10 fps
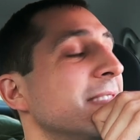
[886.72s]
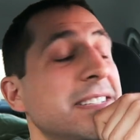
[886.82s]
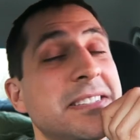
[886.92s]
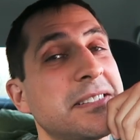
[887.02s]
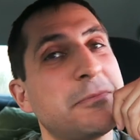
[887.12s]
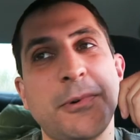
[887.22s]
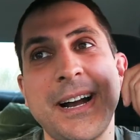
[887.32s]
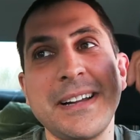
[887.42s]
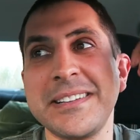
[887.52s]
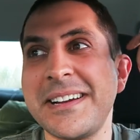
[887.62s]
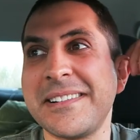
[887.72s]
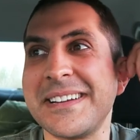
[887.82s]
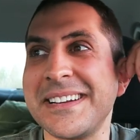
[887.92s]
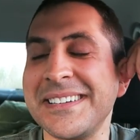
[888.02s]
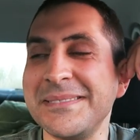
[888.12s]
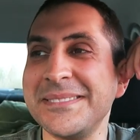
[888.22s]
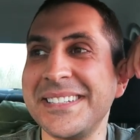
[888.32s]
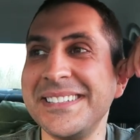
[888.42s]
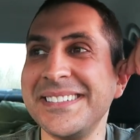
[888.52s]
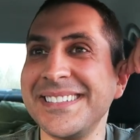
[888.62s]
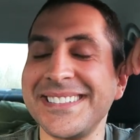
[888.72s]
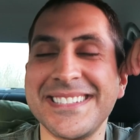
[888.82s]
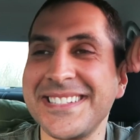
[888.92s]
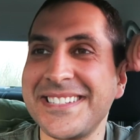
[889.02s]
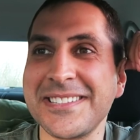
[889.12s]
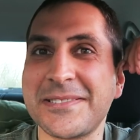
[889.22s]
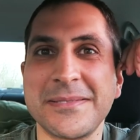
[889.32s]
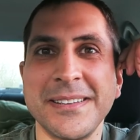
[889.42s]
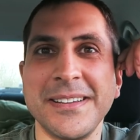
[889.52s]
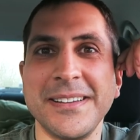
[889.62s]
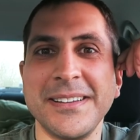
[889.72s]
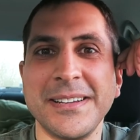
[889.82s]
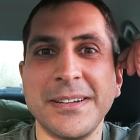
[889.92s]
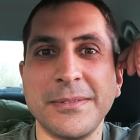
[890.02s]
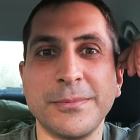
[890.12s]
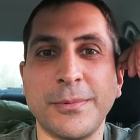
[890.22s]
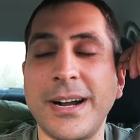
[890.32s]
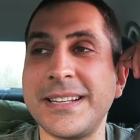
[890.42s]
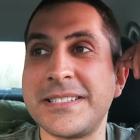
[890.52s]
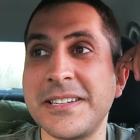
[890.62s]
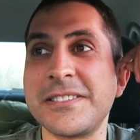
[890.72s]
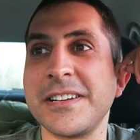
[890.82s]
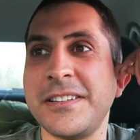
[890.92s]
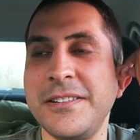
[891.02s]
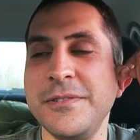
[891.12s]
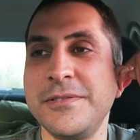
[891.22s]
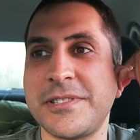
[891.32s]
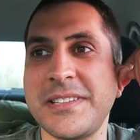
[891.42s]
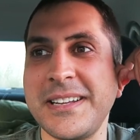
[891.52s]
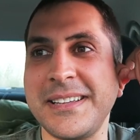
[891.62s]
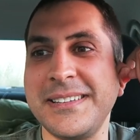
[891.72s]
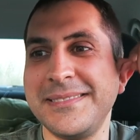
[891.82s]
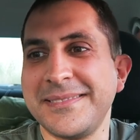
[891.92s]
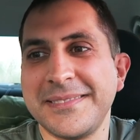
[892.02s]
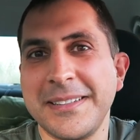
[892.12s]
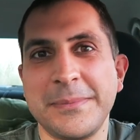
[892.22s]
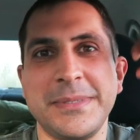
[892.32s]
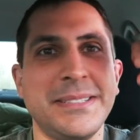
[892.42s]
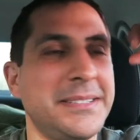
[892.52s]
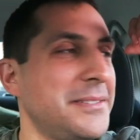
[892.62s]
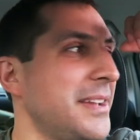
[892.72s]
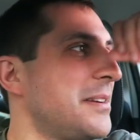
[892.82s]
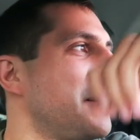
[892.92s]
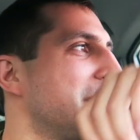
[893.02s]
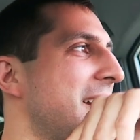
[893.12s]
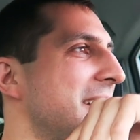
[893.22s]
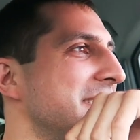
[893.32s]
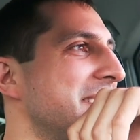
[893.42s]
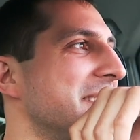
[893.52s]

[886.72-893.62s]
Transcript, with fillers: This is a wild area. I'm telling you, like it's just, it's such a huge city. I mean, you get all kinds